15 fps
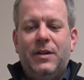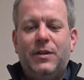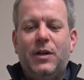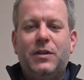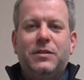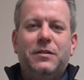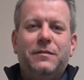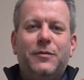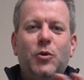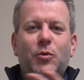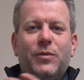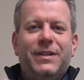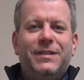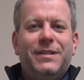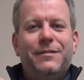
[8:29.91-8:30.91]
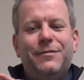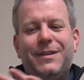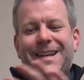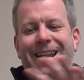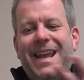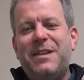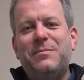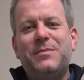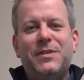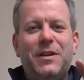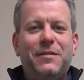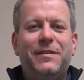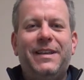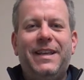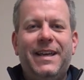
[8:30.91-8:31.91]
Dyson have called this different names
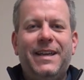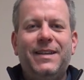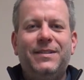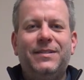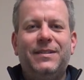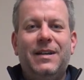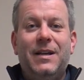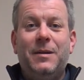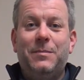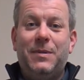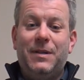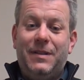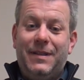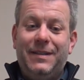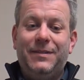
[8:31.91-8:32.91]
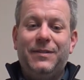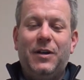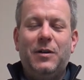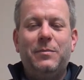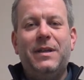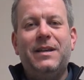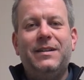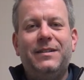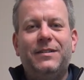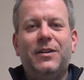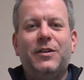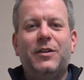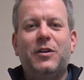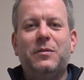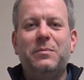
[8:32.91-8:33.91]
over the years, but this time they're
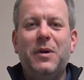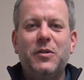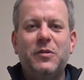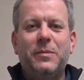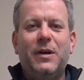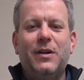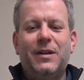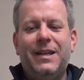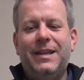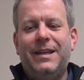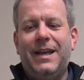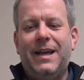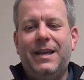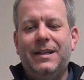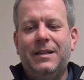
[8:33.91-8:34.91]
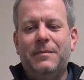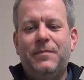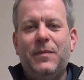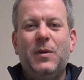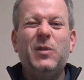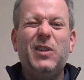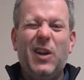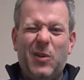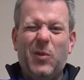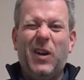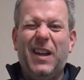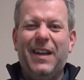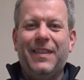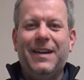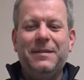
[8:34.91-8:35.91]
deciding on motor bar cleaner head, which I quite
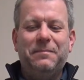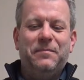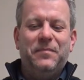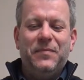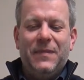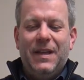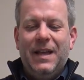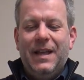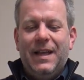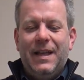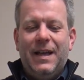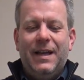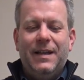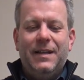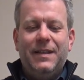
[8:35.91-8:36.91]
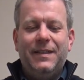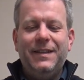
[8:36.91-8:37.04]
like that.